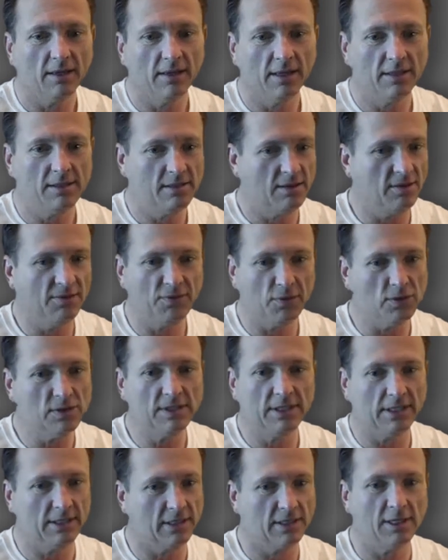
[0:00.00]
is the
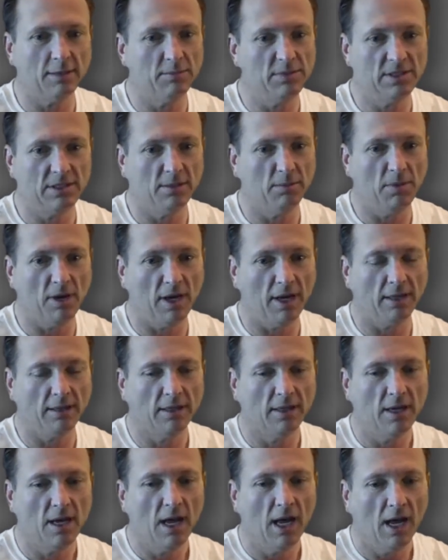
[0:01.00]
first thing that comes to mind.
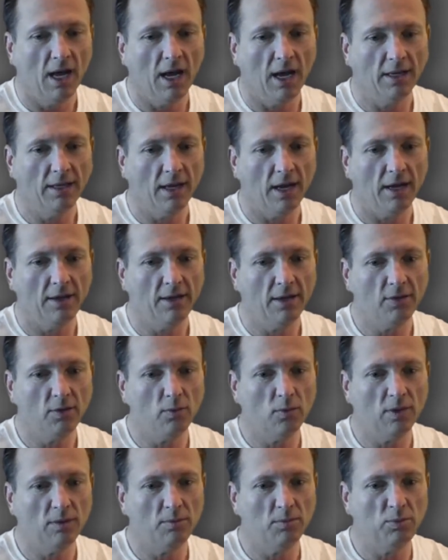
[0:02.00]
Another
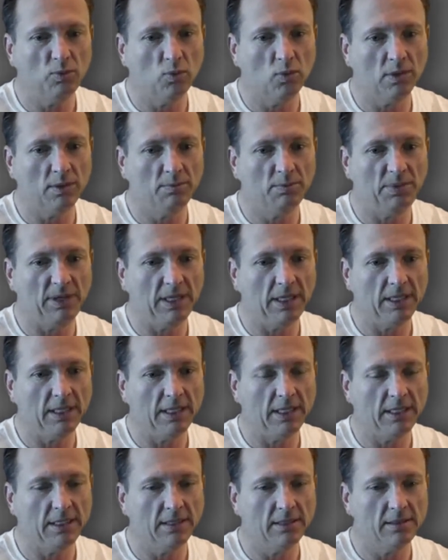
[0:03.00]
one would be
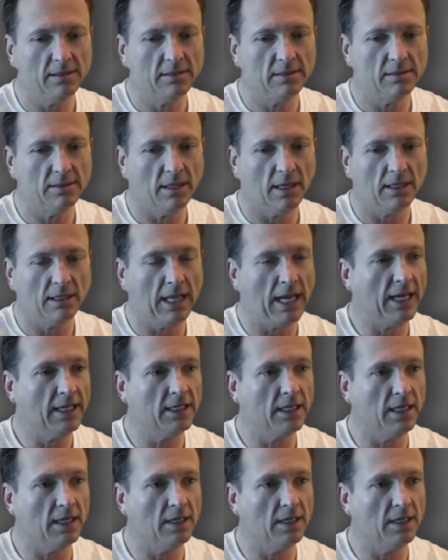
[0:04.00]
is lack